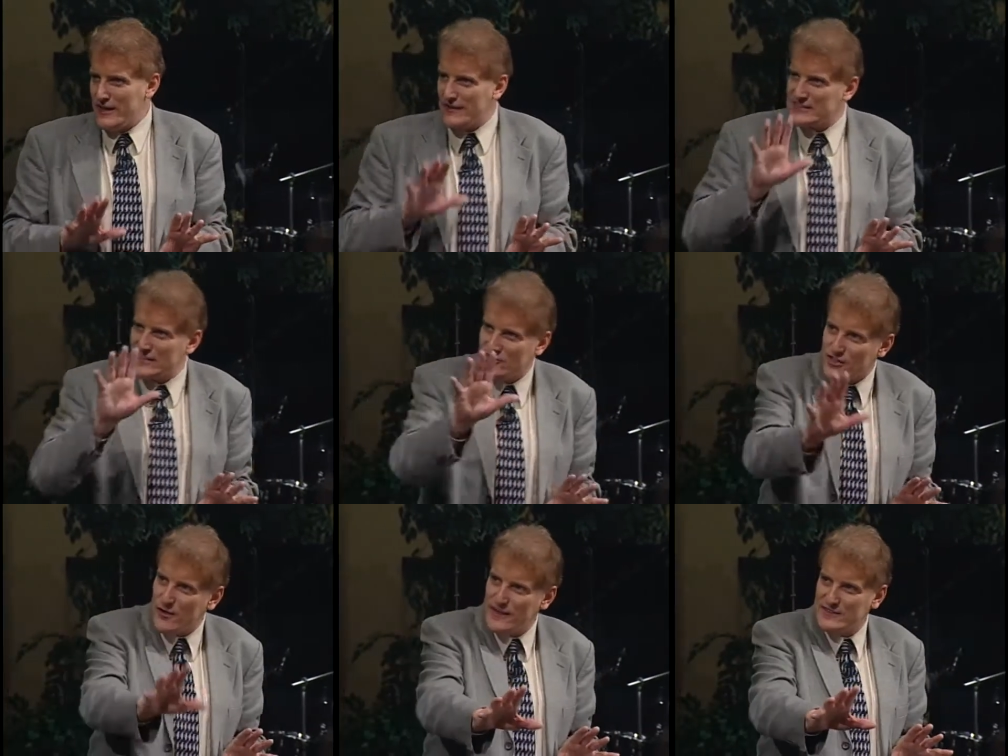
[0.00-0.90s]
Now he says
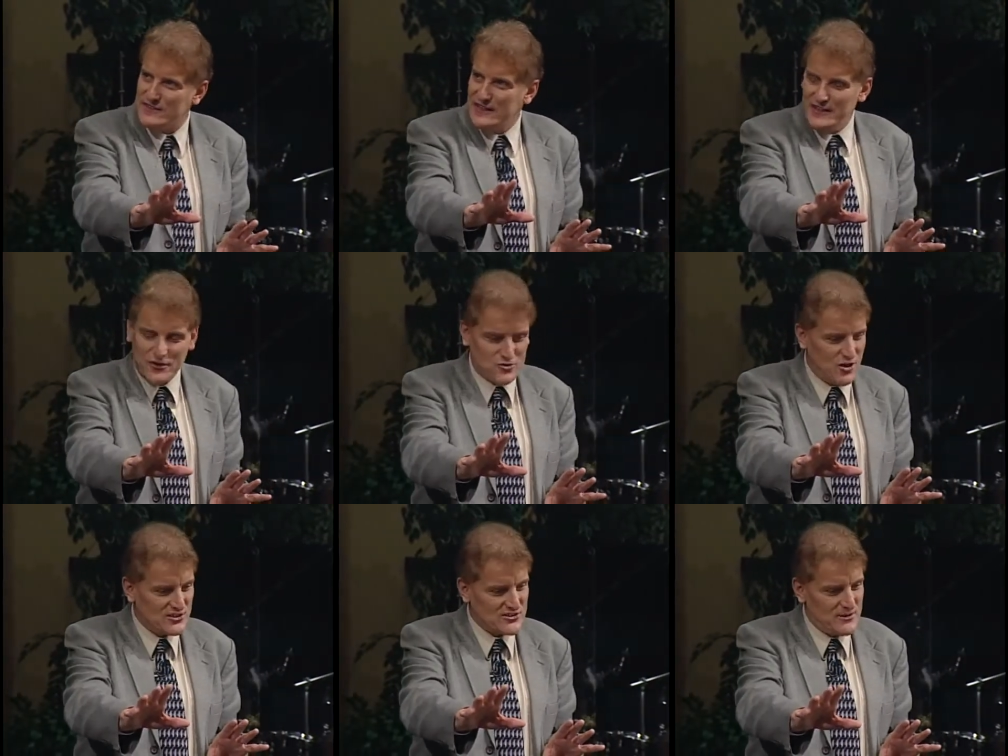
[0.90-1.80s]
you go in you
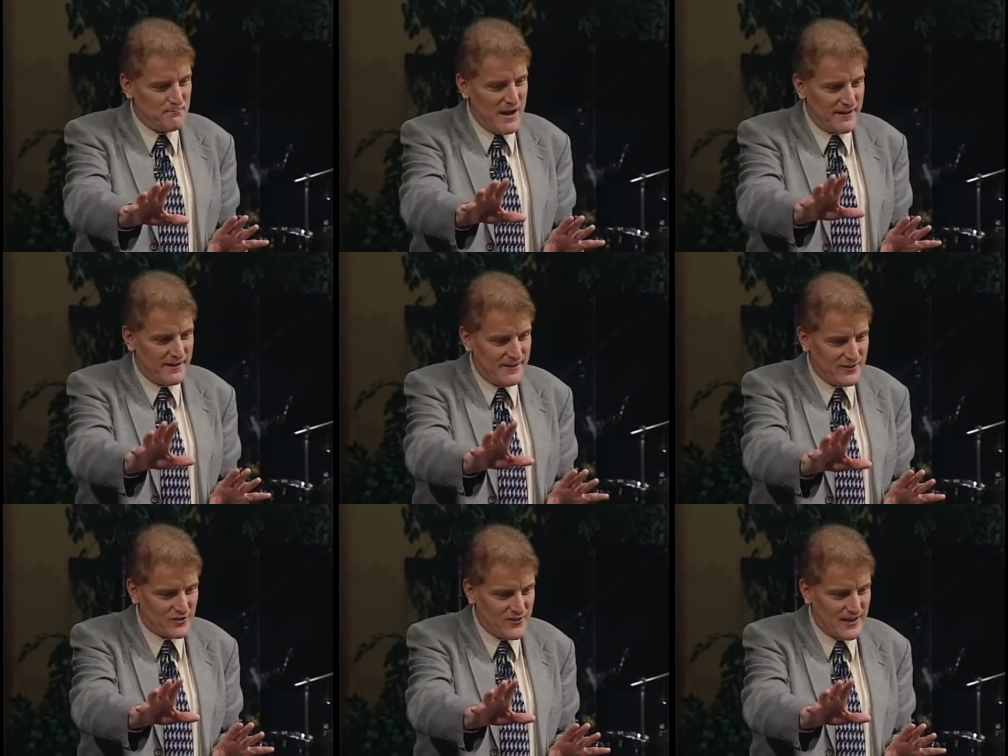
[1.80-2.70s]
cross the barrier
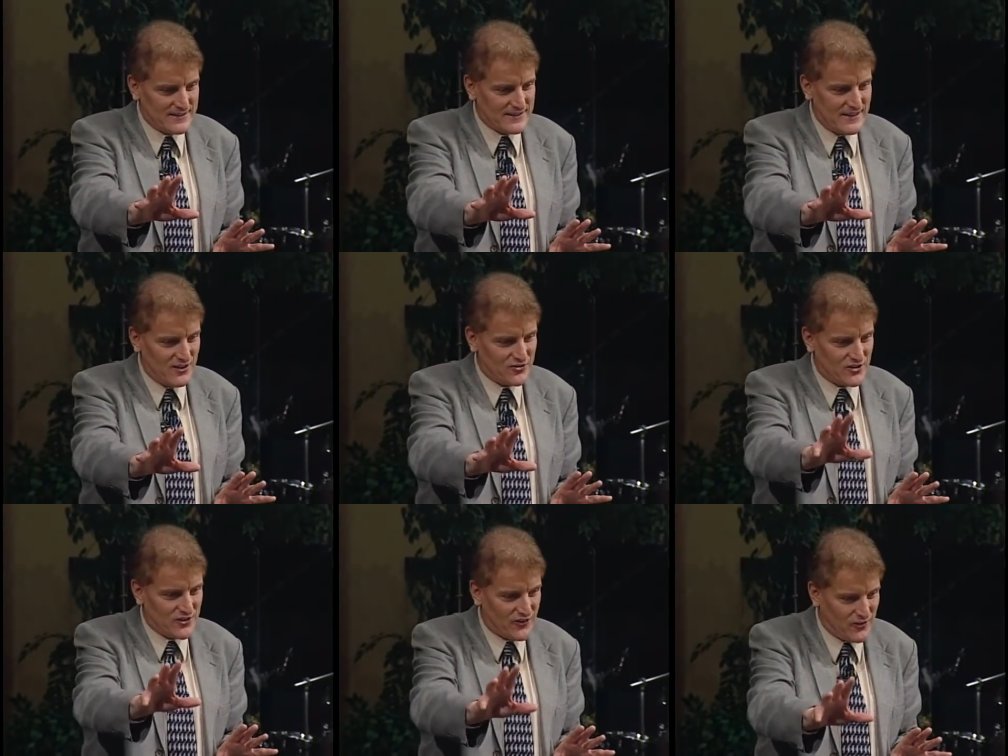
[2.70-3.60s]
into that
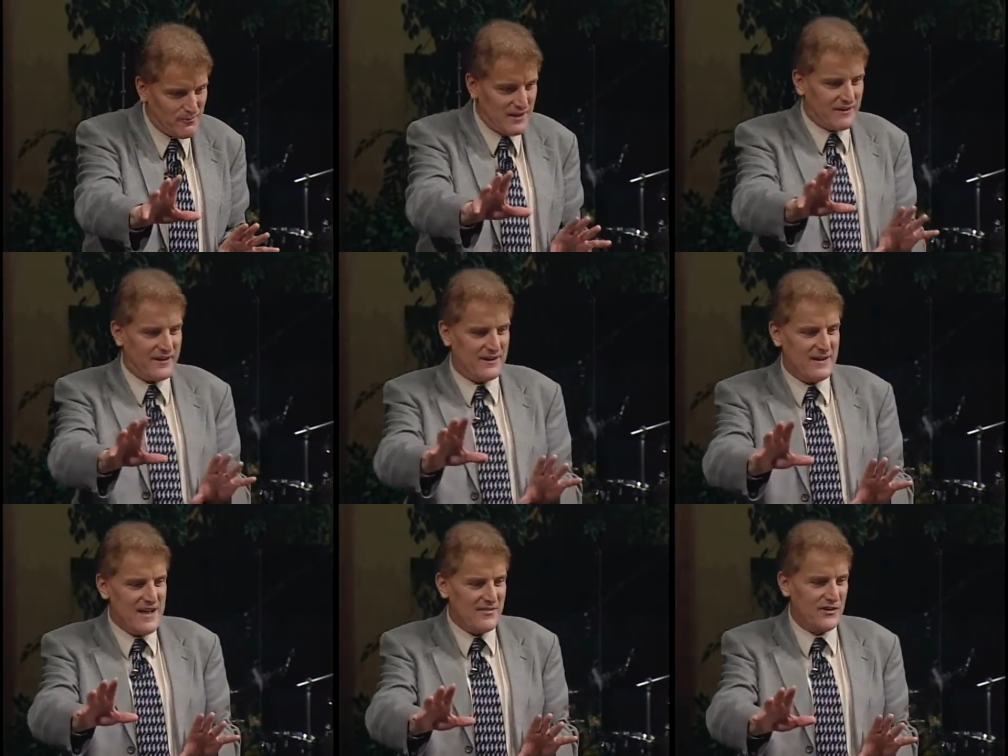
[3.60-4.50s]
culture to
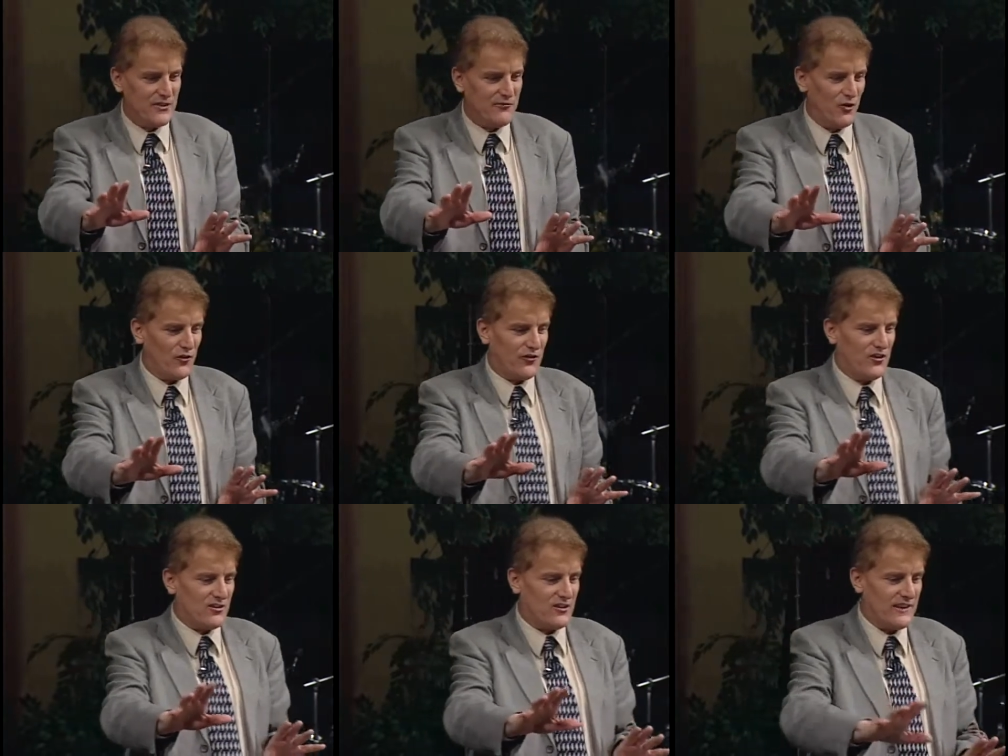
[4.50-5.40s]
Samaria, and then the fourth
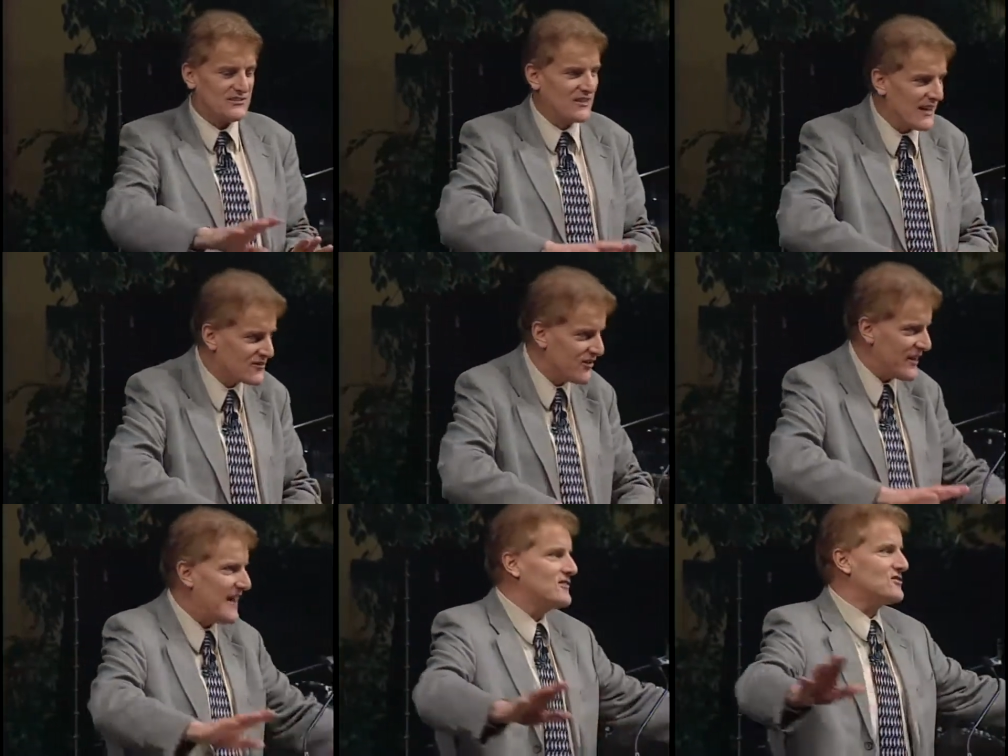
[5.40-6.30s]
circle is unto to
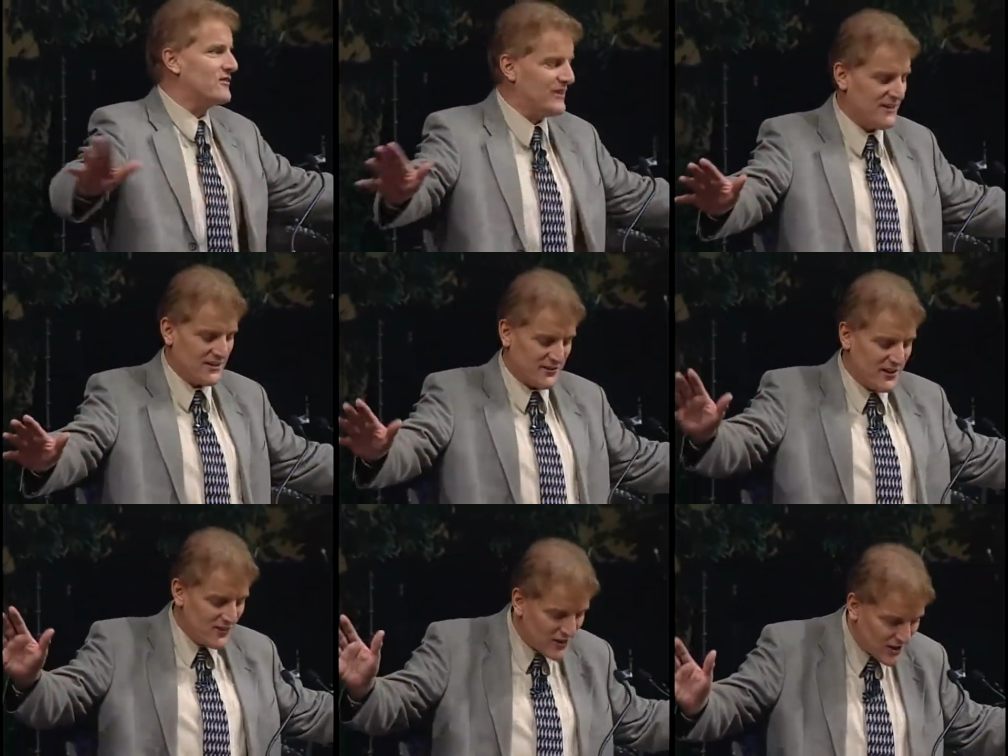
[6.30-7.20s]
the ends of the
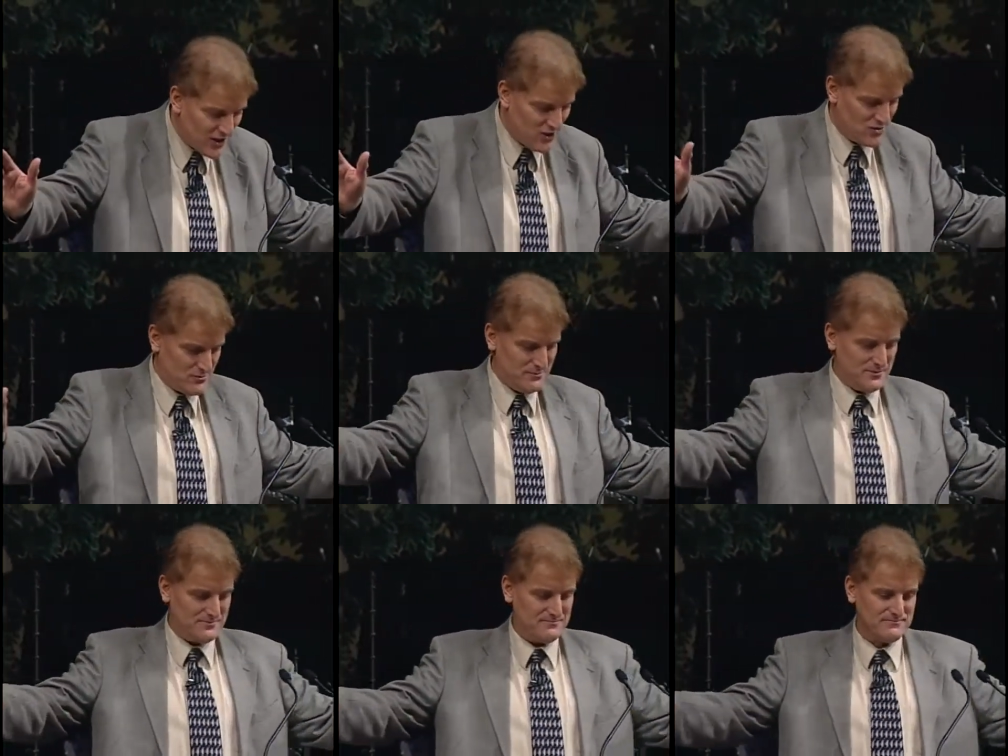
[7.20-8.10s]
earth, the globe.